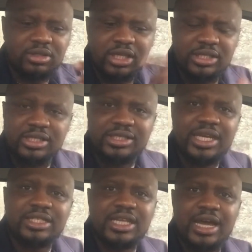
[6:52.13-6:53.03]
It is
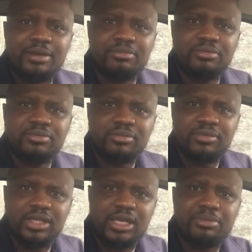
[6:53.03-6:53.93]
daytime
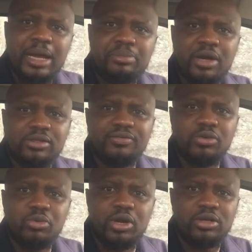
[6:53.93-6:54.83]
in my part of
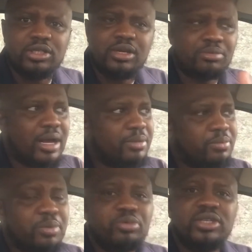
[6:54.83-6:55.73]
the world. Probably
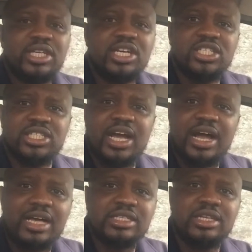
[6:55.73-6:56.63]
people in Asia
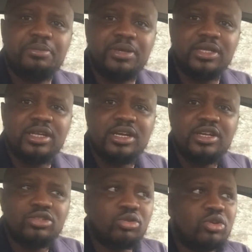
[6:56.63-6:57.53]
are sleeping.
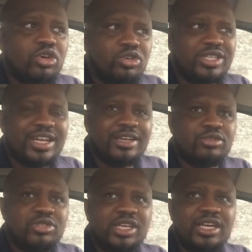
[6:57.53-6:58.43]
So it's like
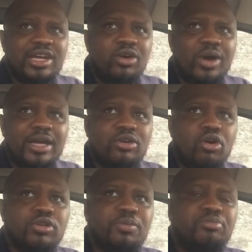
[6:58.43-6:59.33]
you saying, oh, I
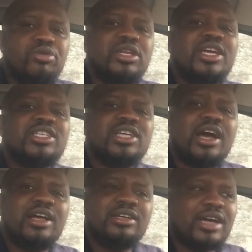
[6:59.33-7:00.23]
called people in
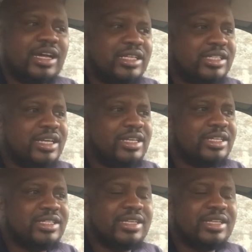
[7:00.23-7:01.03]
Asia and they said it's